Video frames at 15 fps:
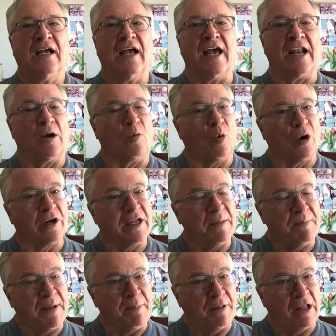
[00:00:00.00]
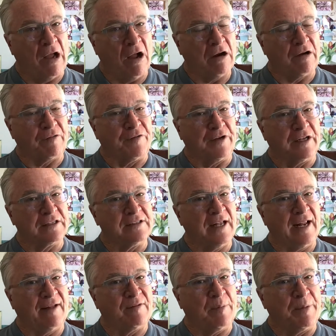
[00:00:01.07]
And a working bibliography does not
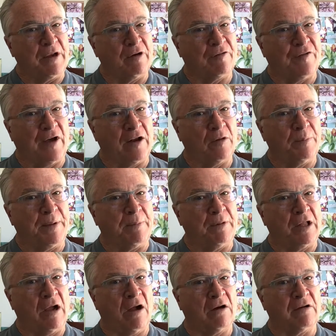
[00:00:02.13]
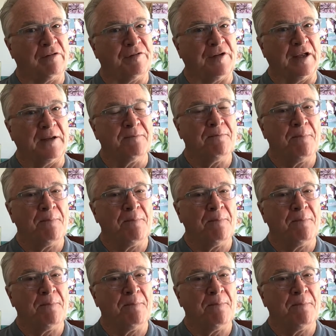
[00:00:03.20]
have to be your final bibliography.